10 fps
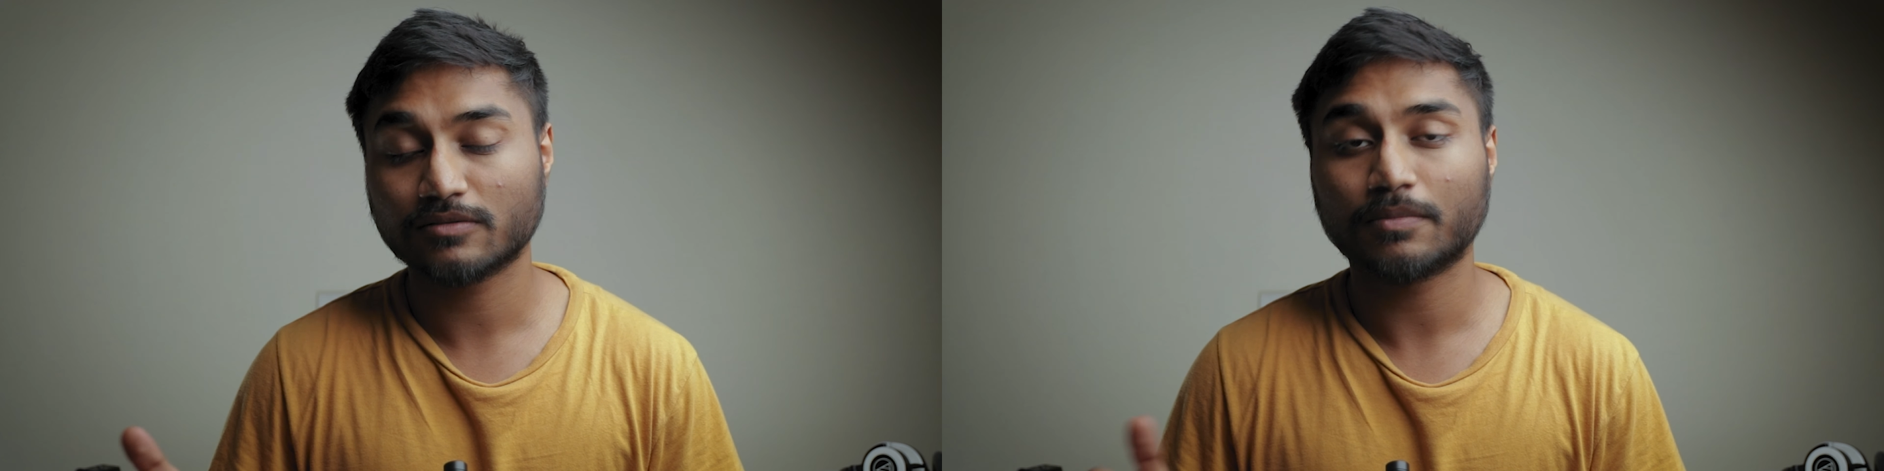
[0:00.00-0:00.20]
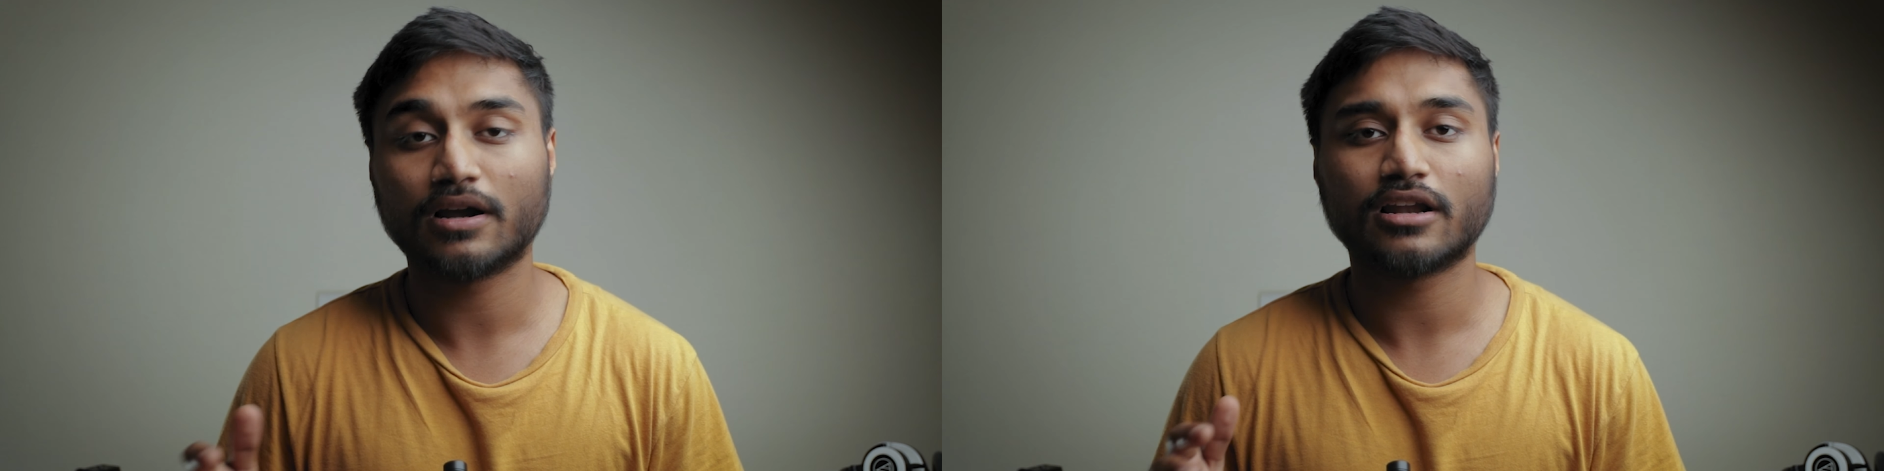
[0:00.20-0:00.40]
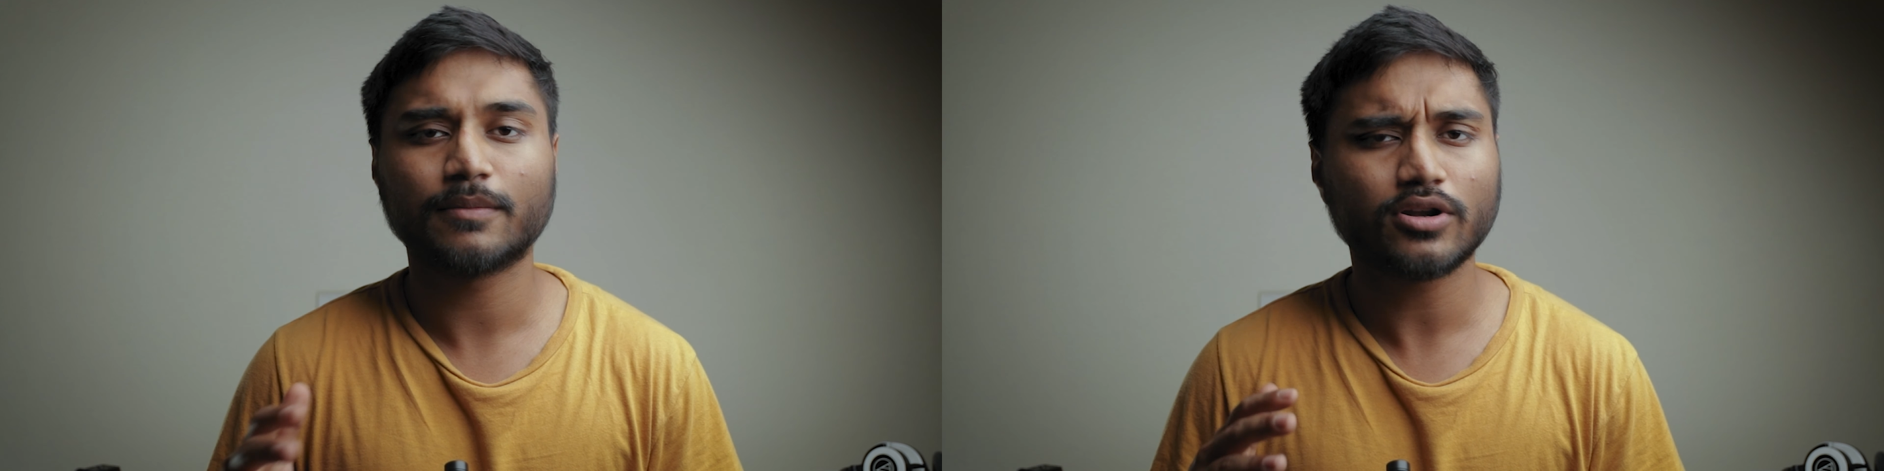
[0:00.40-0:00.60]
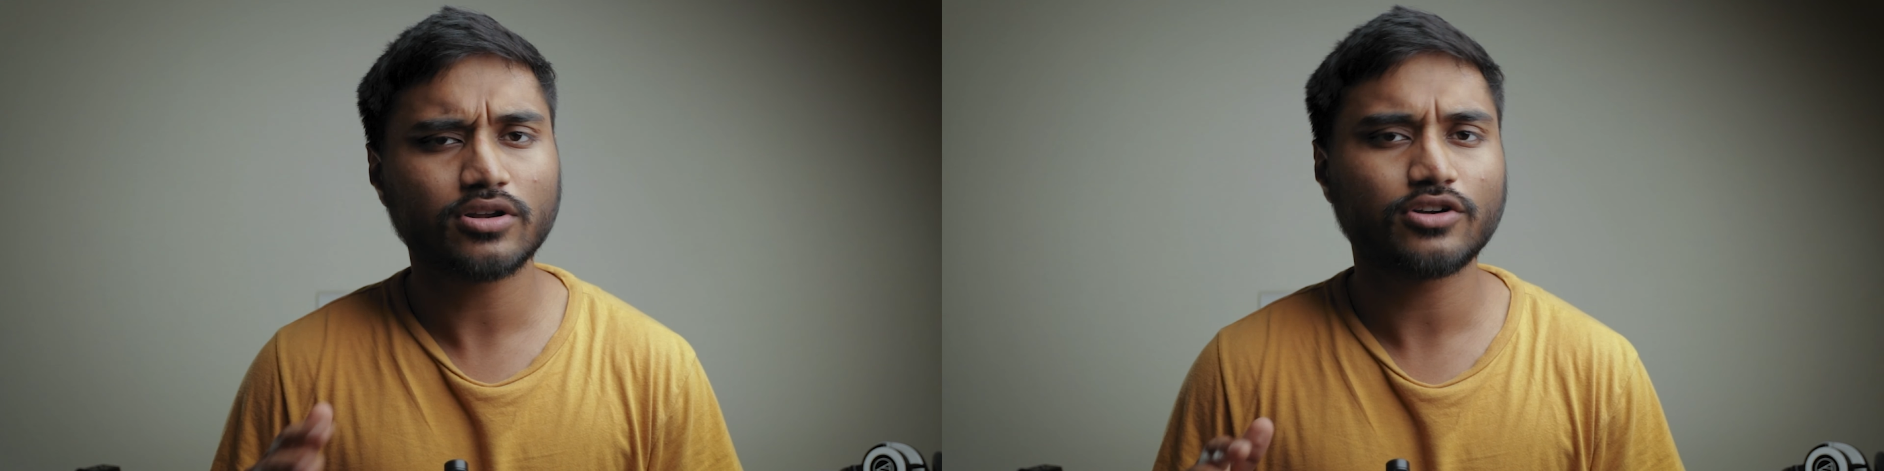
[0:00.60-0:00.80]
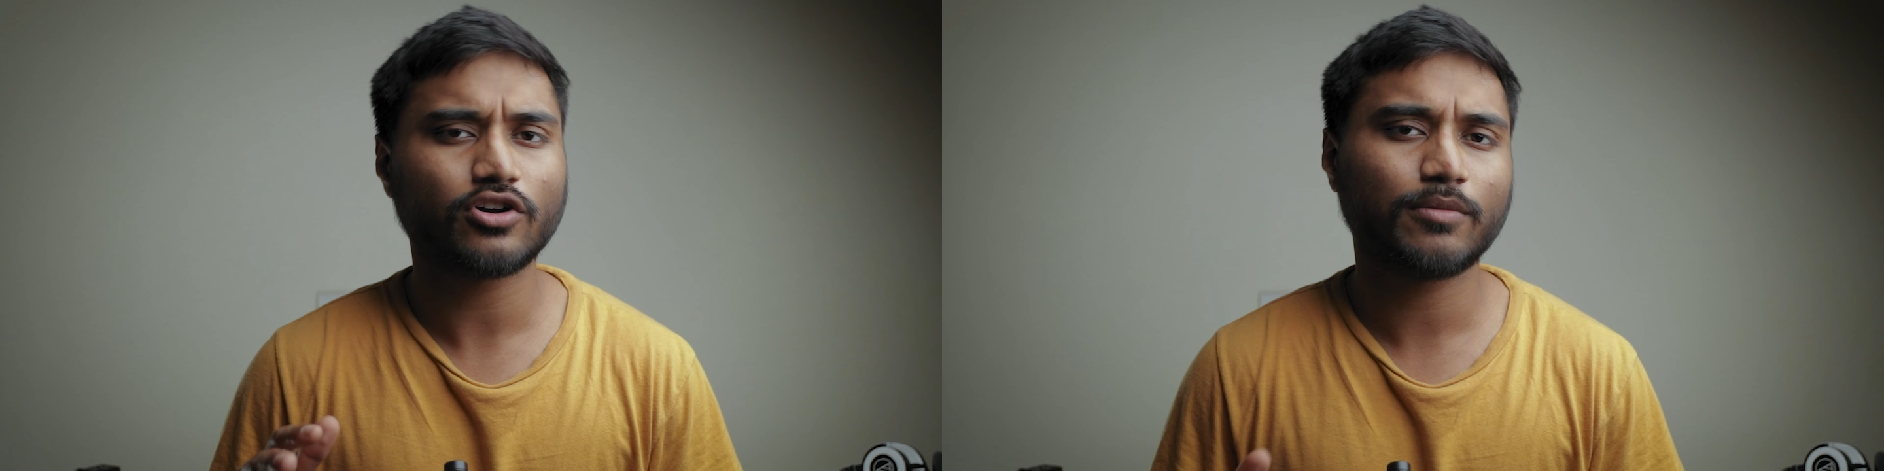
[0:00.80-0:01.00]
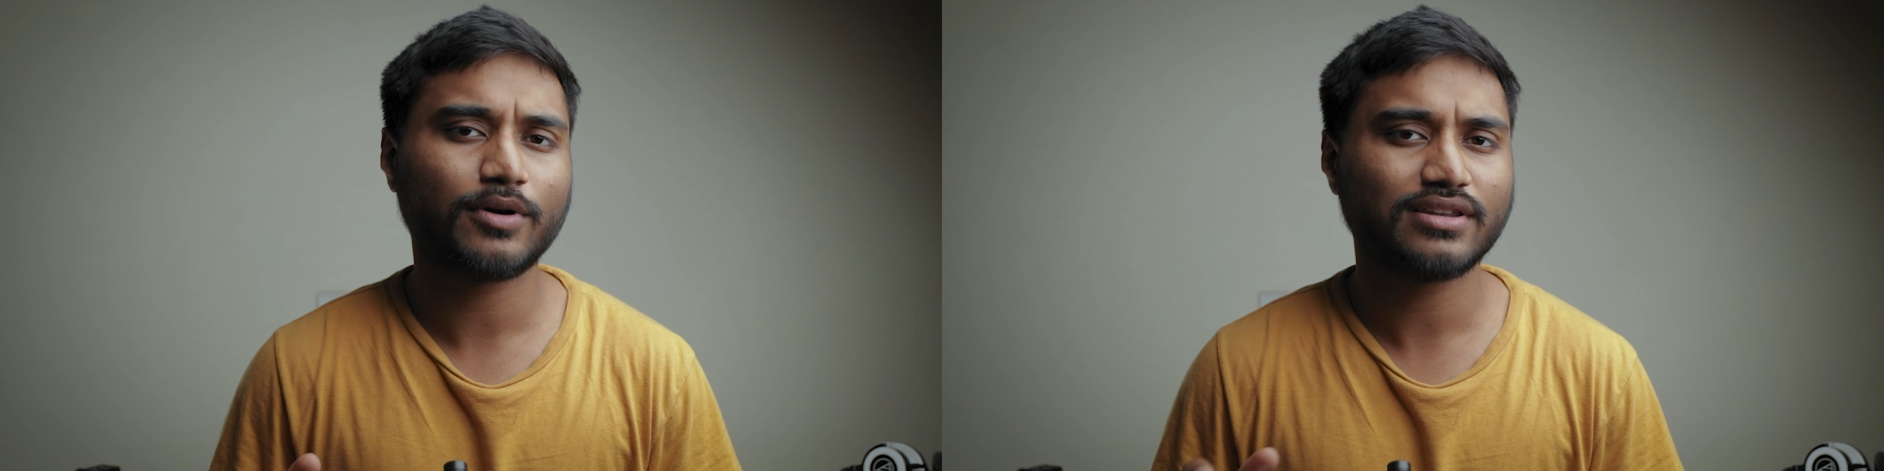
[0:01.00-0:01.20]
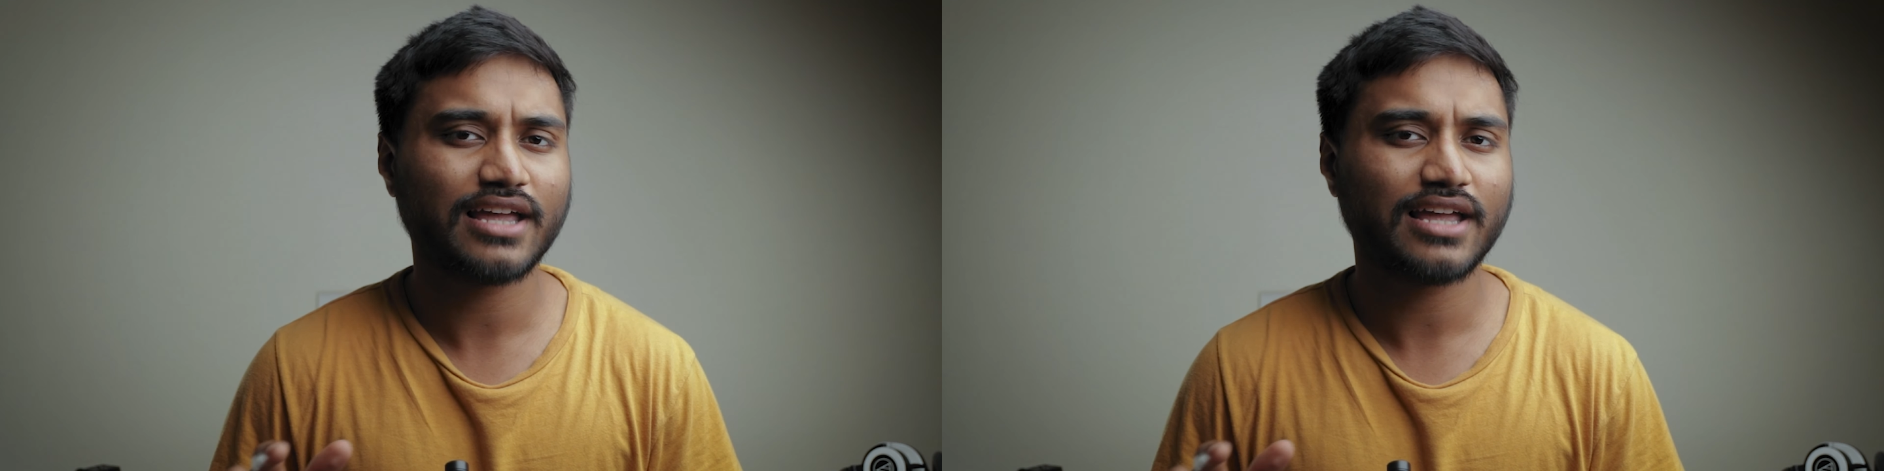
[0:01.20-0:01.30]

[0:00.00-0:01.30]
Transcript: but I'm not going to talk about